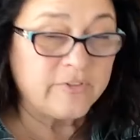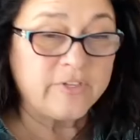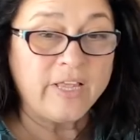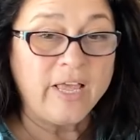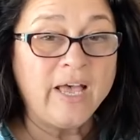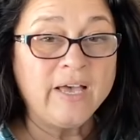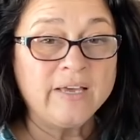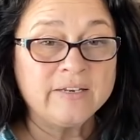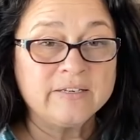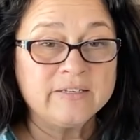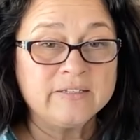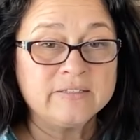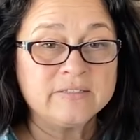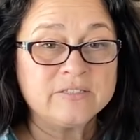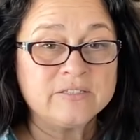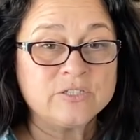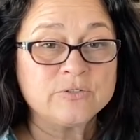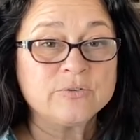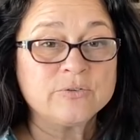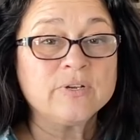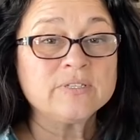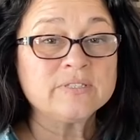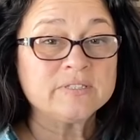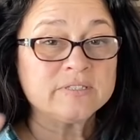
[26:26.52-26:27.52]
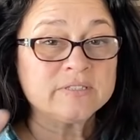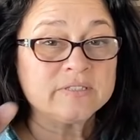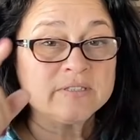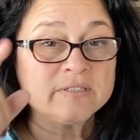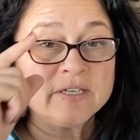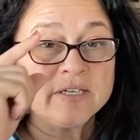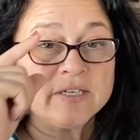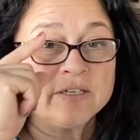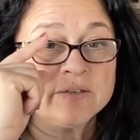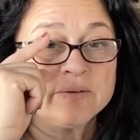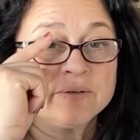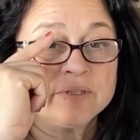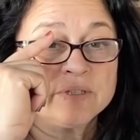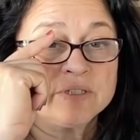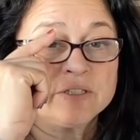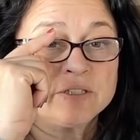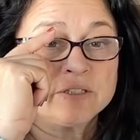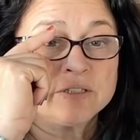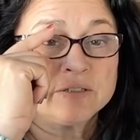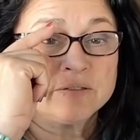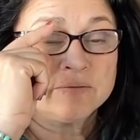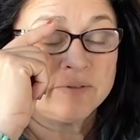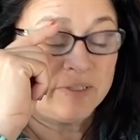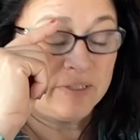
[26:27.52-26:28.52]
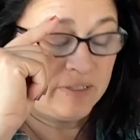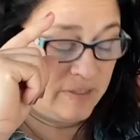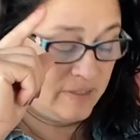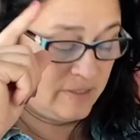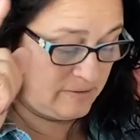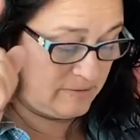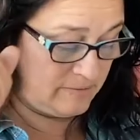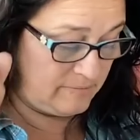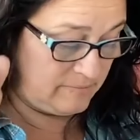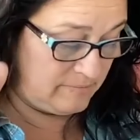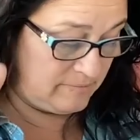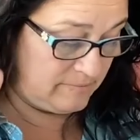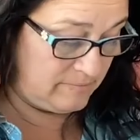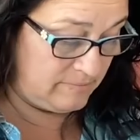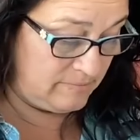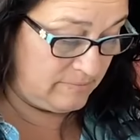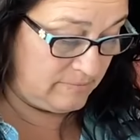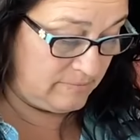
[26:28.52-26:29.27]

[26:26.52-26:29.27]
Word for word: that is trust language right there.